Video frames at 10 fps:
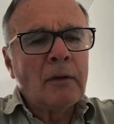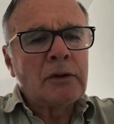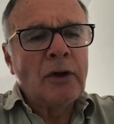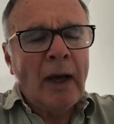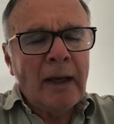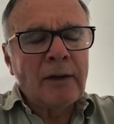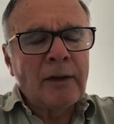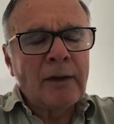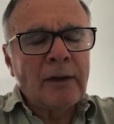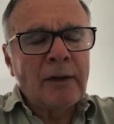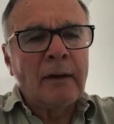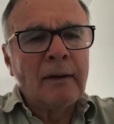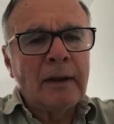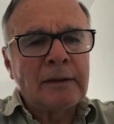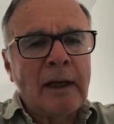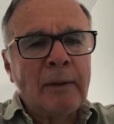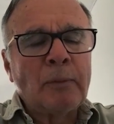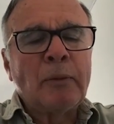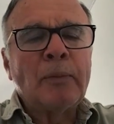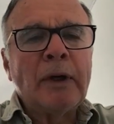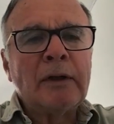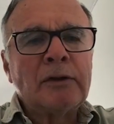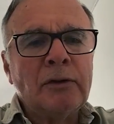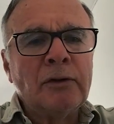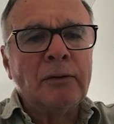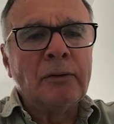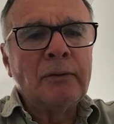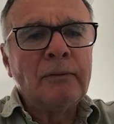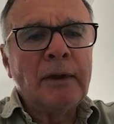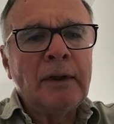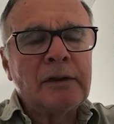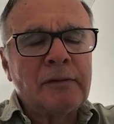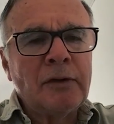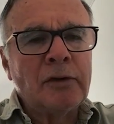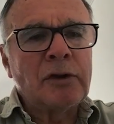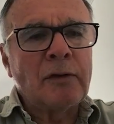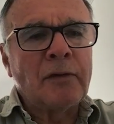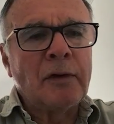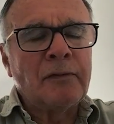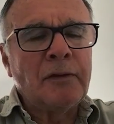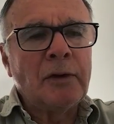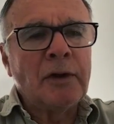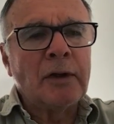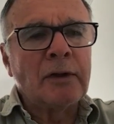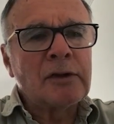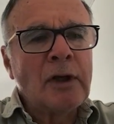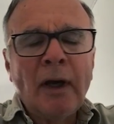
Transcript: to hand over, as they were prepared to do, his future for a few years.